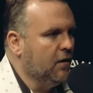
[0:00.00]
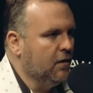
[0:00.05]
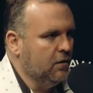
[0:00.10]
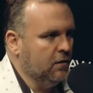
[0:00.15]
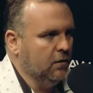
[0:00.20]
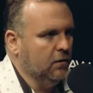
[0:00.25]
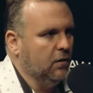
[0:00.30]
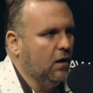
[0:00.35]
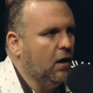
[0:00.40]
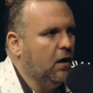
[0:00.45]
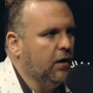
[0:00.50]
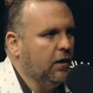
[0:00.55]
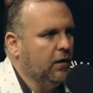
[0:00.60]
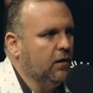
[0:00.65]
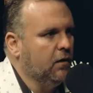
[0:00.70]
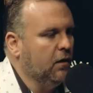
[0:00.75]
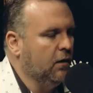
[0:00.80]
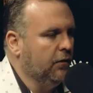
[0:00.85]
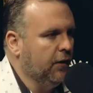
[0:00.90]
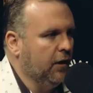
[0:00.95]
to log
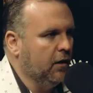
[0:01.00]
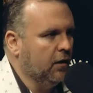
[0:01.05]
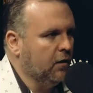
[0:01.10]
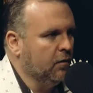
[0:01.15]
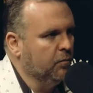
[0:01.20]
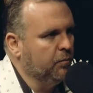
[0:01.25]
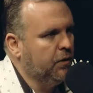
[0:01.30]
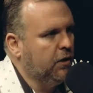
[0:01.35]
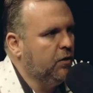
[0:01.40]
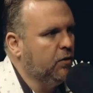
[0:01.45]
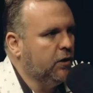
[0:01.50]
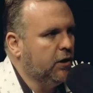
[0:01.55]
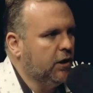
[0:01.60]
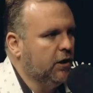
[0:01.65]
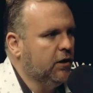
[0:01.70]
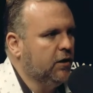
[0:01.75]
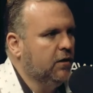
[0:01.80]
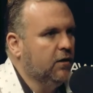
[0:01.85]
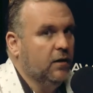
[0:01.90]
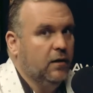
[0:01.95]
in on their
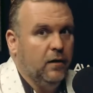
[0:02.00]
computer